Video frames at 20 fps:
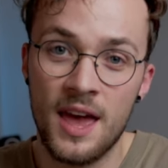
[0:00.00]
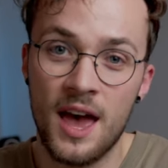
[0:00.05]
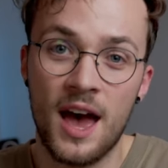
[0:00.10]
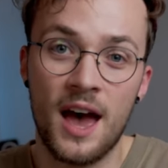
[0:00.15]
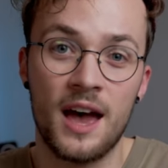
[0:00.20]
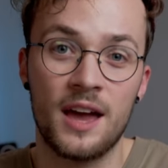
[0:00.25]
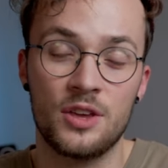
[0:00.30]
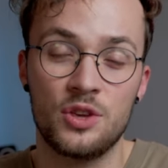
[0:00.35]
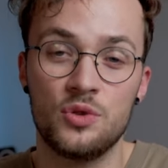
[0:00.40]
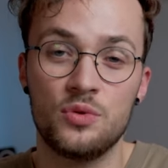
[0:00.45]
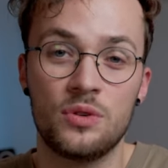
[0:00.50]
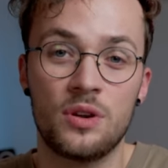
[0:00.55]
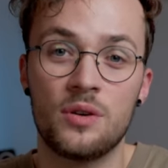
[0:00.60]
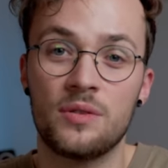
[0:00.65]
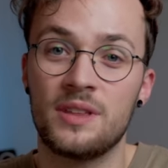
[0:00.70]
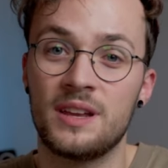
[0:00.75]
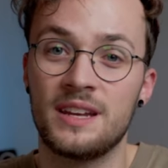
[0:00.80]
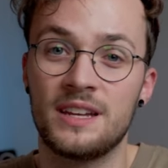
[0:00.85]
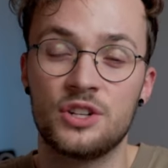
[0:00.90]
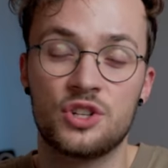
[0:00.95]
uh, you
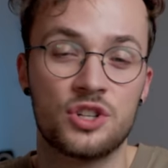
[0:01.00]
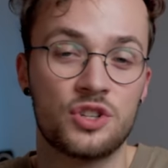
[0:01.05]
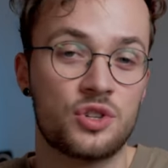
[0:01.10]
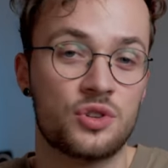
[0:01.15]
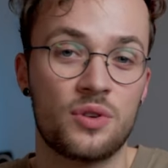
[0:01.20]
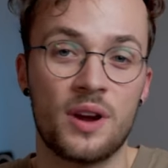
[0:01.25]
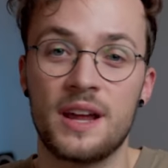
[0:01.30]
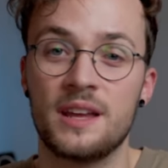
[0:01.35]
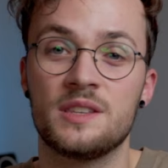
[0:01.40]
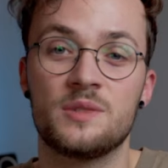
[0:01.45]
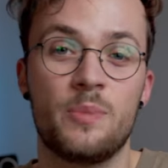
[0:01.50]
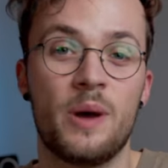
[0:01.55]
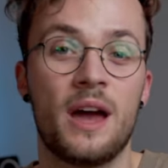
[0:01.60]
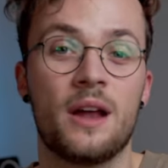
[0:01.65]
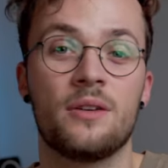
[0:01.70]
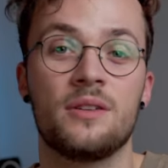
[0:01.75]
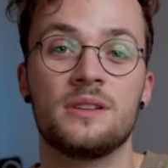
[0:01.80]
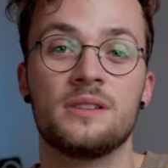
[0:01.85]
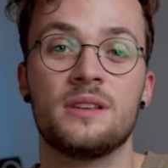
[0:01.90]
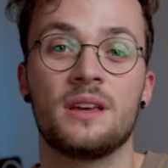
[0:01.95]
know that it just drains
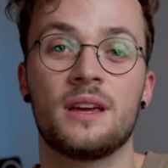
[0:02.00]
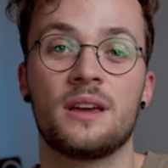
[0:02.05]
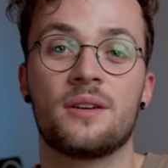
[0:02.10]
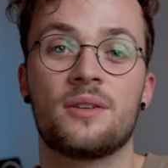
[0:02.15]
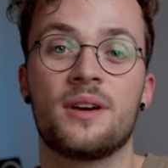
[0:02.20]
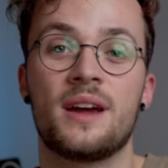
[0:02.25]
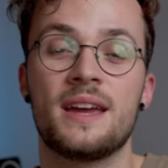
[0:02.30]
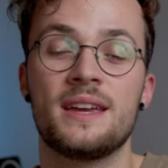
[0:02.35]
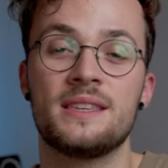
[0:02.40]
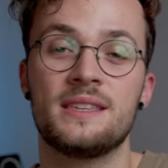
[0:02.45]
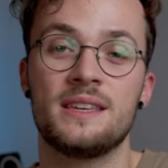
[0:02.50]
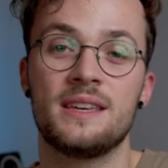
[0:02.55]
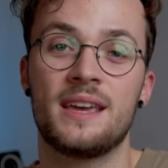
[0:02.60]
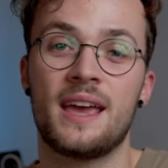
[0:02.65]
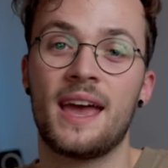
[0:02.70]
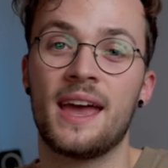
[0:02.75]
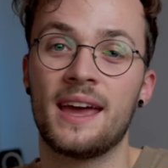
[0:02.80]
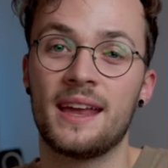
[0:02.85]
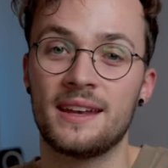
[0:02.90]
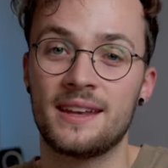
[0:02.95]
batteries like crazy
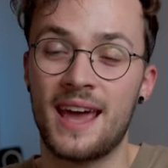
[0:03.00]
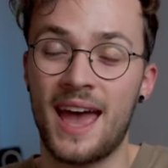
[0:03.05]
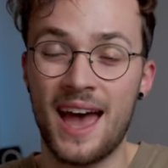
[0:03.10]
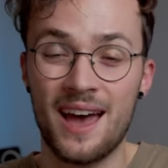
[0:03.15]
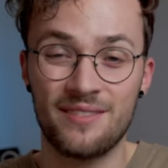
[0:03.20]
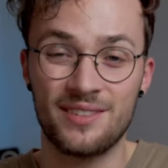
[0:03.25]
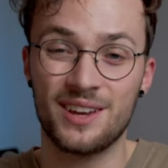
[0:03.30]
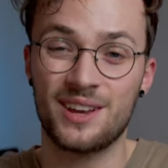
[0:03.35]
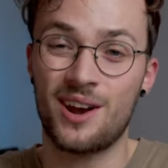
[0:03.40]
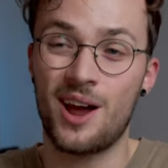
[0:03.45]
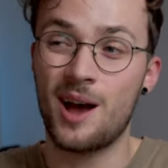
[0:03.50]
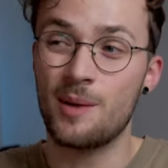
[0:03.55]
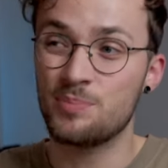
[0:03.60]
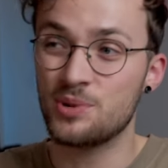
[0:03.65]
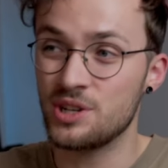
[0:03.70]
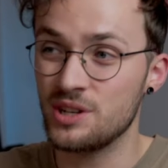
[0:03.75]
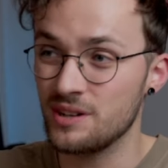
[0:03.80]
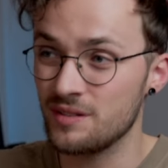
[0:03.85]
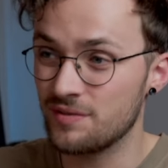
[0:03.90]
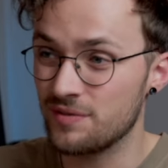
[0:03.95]
and having an
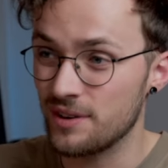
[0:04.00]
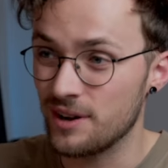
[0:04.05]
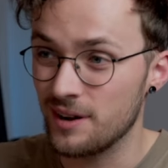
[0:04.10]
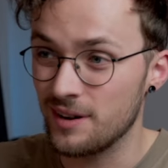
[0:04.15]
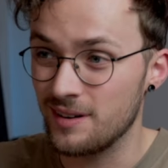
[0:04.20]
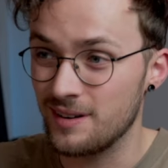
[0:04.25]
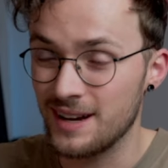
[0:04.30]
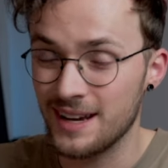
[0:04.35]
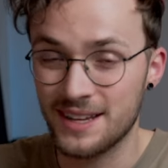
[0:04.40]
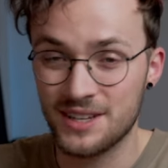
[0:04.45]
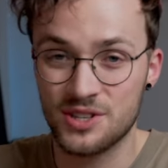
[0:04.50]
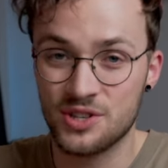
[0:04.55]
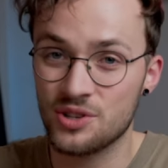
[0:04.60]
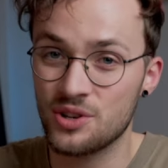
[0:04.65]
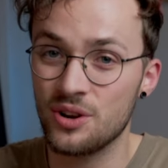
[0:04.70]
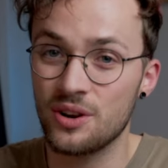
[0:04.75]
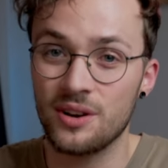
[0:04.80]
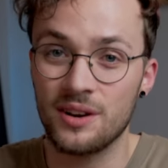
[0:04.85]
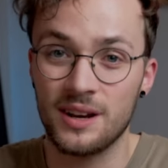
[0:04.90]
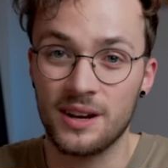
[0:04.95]
option for
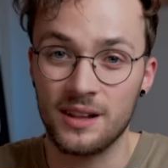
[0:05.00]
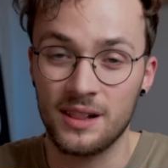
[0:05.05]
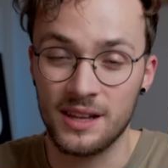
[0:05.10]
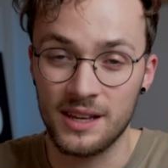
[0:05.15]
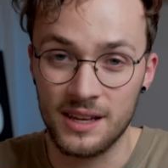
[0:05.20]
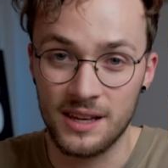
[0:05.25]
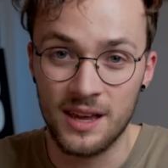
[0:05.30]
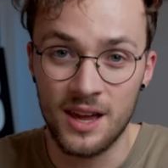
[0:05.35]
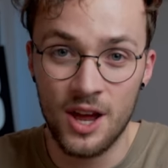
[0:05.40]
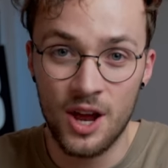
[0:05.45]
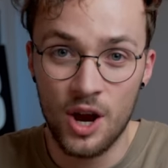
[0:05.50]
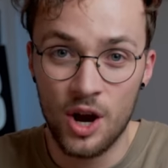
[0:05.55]
externally